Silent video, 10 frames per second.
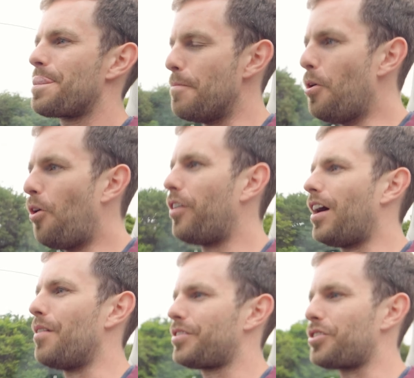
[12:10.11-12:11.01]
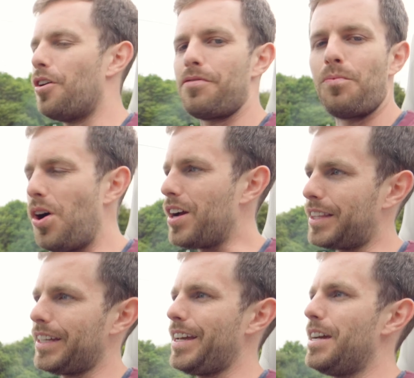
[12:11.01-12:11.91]
the more I sort of work
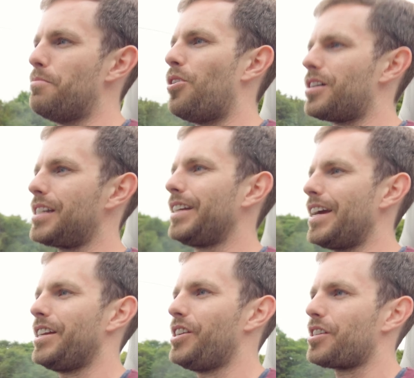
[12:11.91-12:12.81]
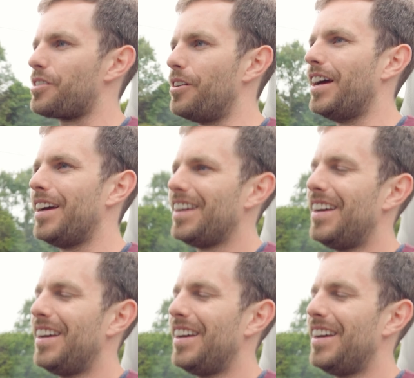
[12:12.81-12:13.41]
the gearbox and get used to it,